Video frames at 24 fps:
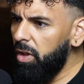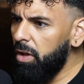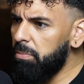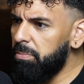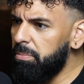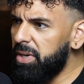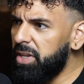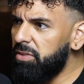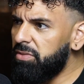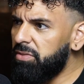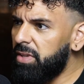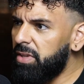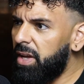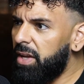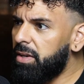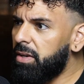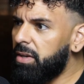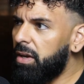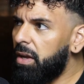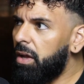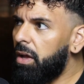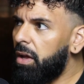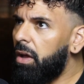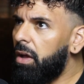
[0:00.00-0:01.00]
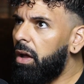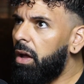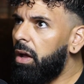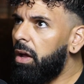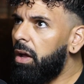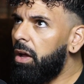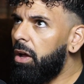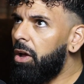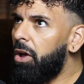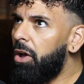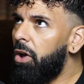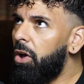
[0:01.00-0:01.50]
But he said,
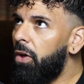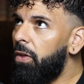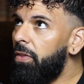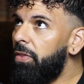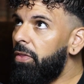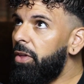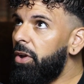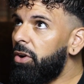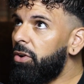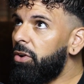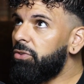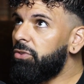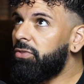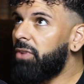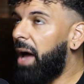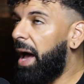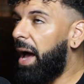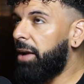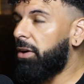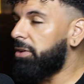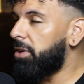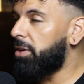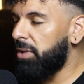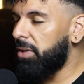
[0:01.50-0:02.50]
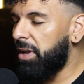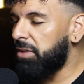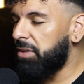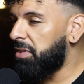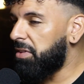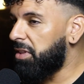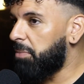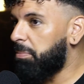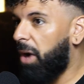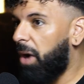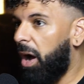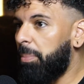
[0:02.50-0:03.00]
I don't know, let's
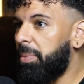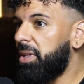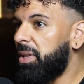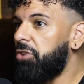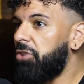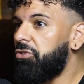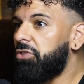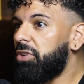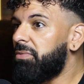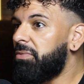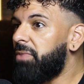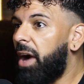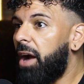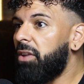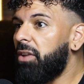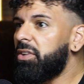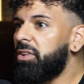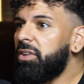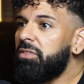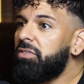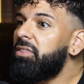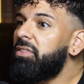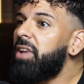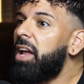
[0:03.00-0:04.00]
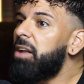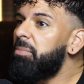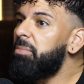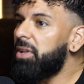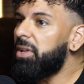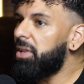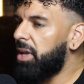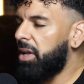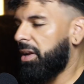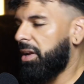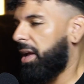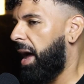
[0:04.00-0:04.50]
say the population of Ireland is 10
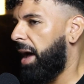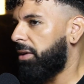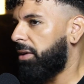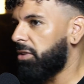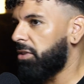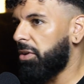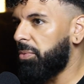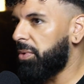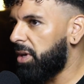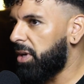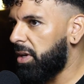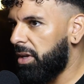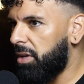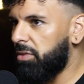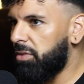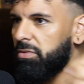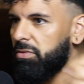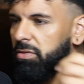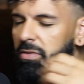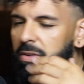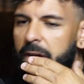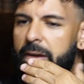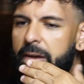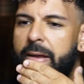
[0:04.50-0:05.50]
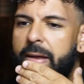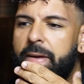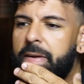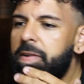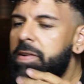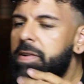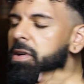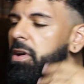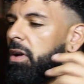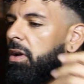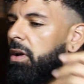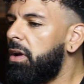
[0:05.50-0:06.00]
million. I don't know what it is, right?
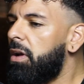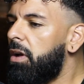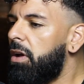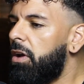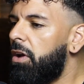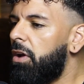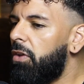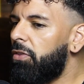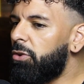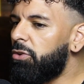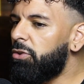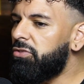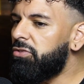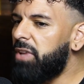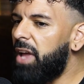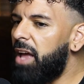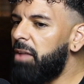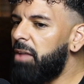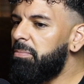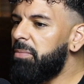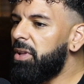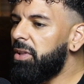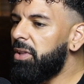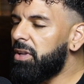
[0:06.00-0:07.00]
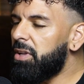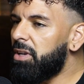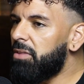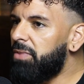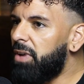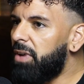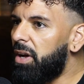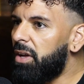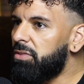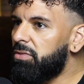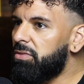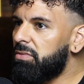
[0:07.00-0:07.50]
There's 10 million of
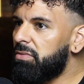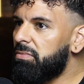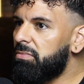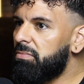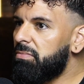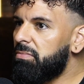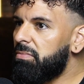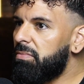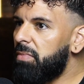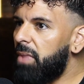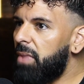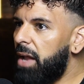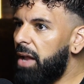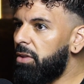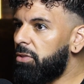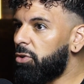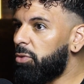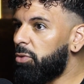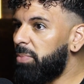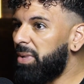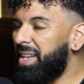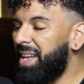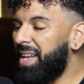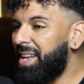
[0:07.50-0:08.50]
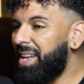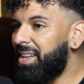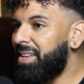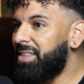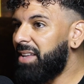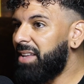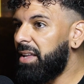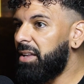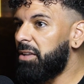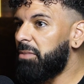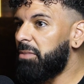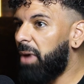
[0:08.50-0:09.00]
us. And they're being
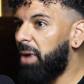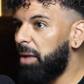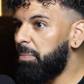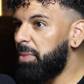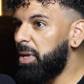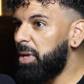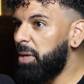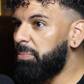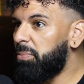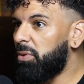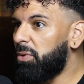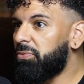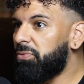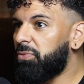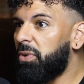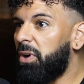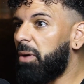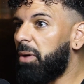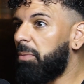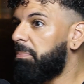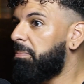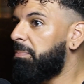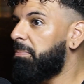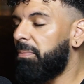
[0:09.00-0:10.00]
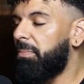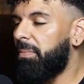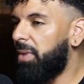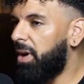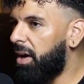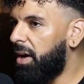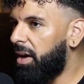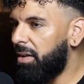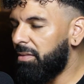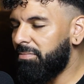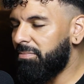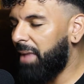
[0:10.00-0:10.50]
inundated by people from,
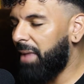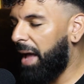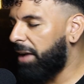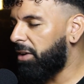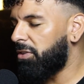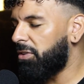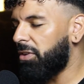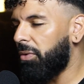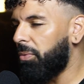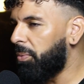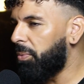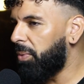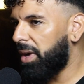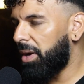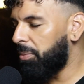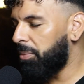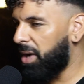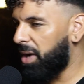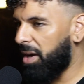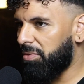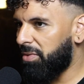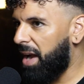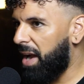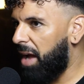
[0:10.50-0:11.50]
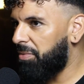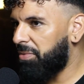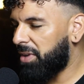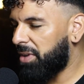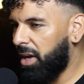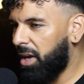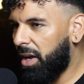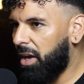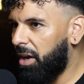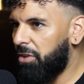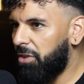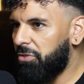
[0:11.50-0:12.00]
I don't know, whatever
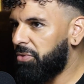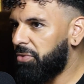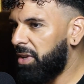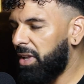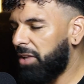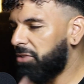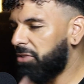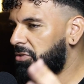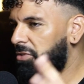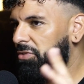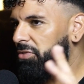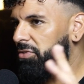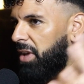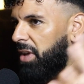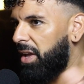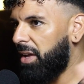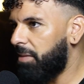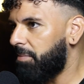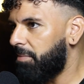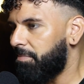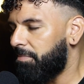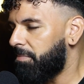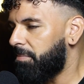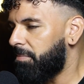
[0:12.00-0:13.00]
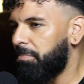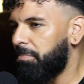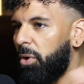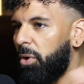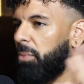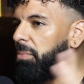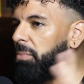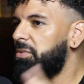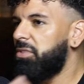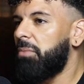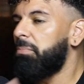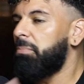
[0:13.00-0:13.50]
African country. Let's just say
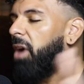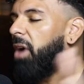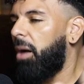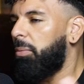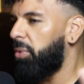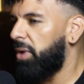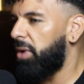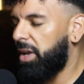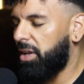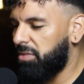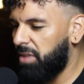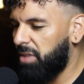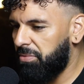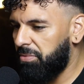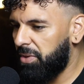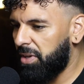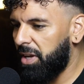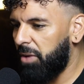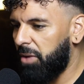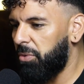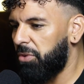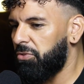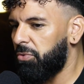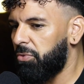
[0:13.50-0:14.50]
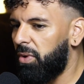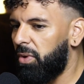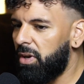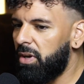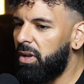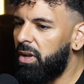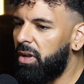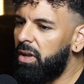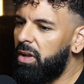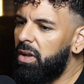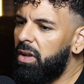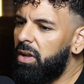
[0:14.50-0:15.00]
Zimbabwe, because I forget which one.
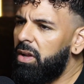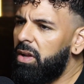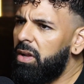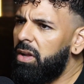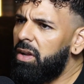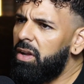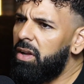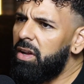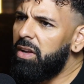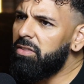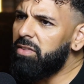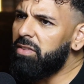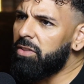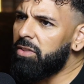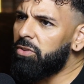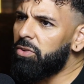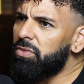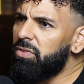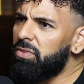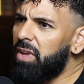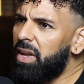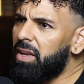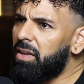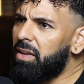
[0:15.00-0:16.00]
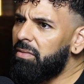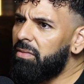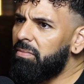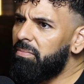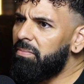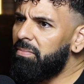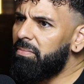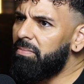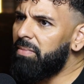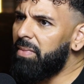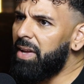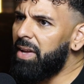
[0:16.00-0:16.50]
He's like, there's like
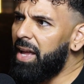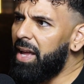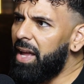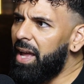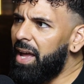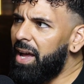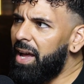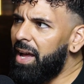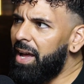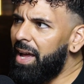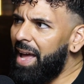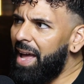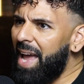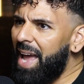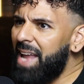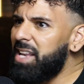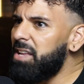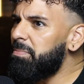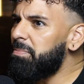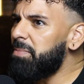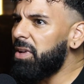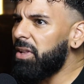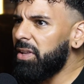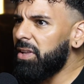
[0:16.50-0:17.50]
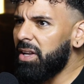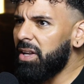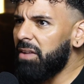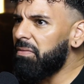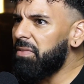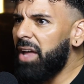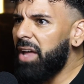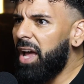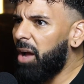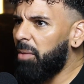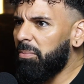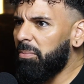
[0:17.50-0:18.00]
80 million of
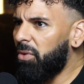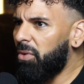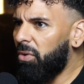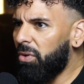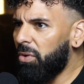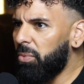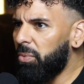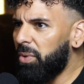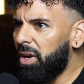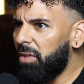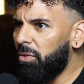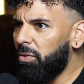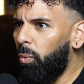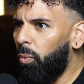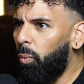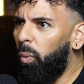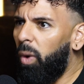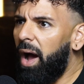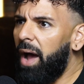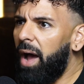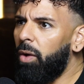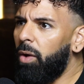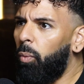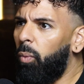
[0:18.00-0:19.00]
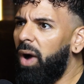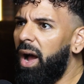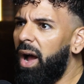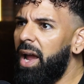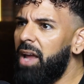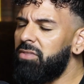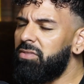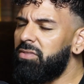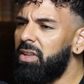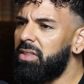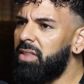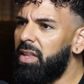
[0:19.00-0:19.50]
them or whatever. Why
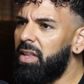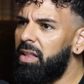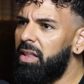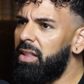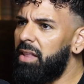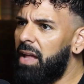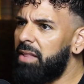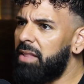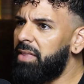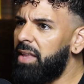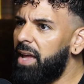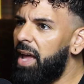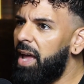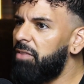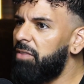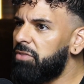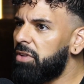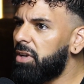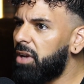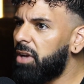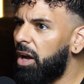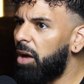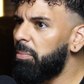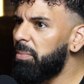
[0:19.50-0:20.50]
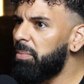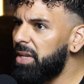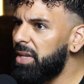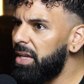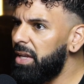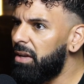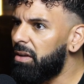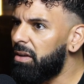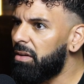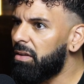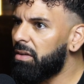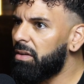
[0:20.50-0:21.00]
is it that they have to come
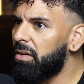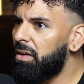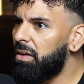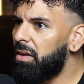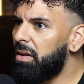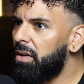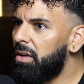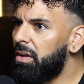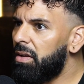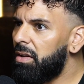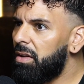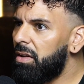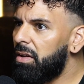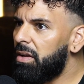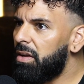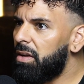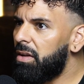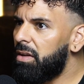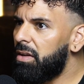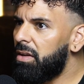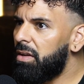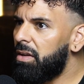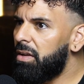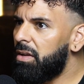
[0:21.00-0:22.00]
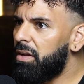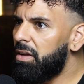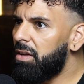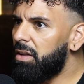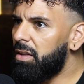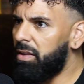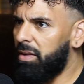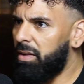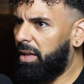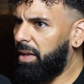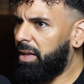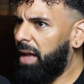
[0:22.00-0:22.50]
here?
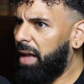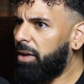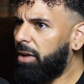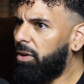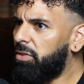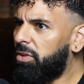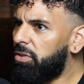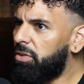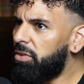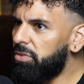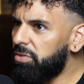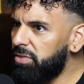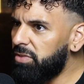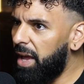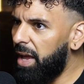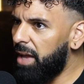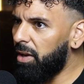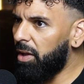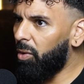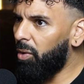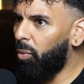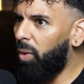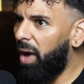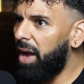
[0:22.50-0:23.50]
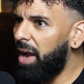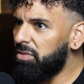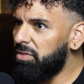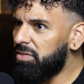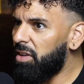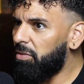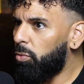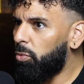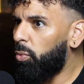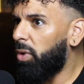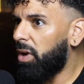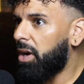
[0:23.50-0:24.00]
Like, I don't understand. Like, why is
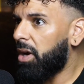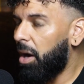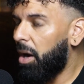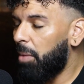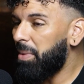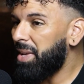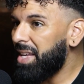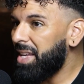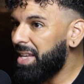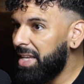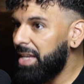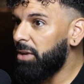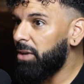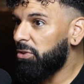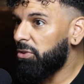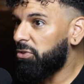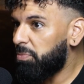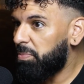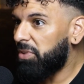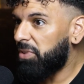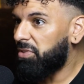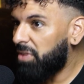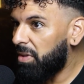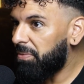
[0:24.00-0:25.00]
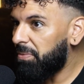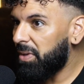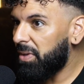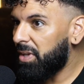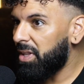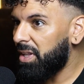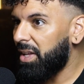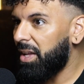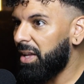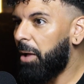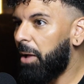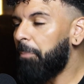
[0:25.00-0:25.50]
everyone coming here
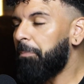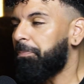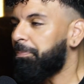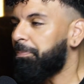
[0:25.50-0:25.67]
specifically?